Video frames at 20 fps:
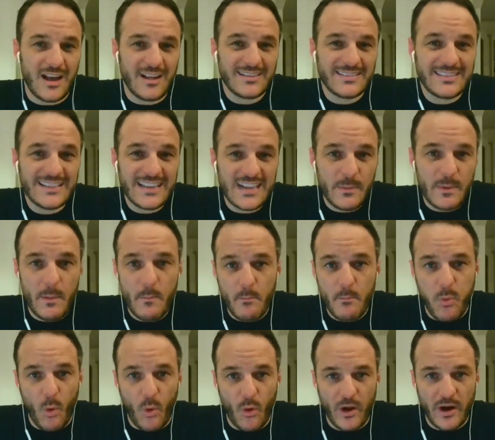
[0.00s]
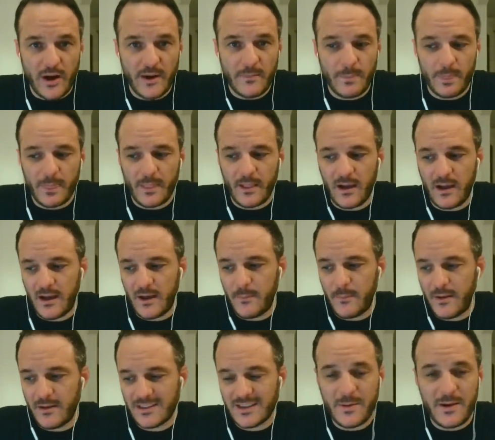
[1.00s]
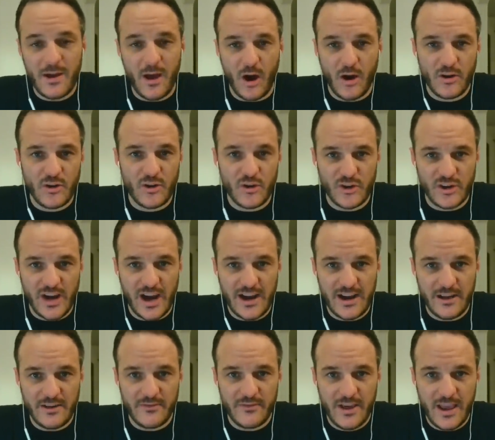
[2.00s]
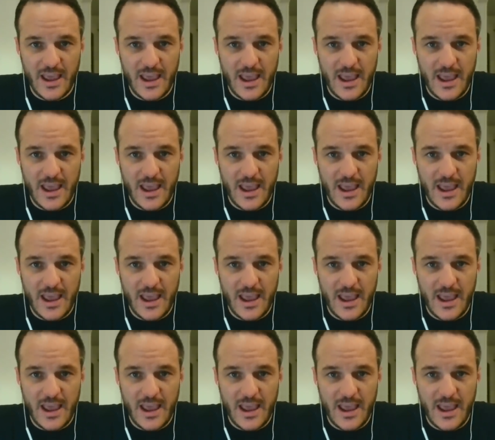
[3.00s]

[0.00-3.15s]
a little bit boring, a little bit uncreative.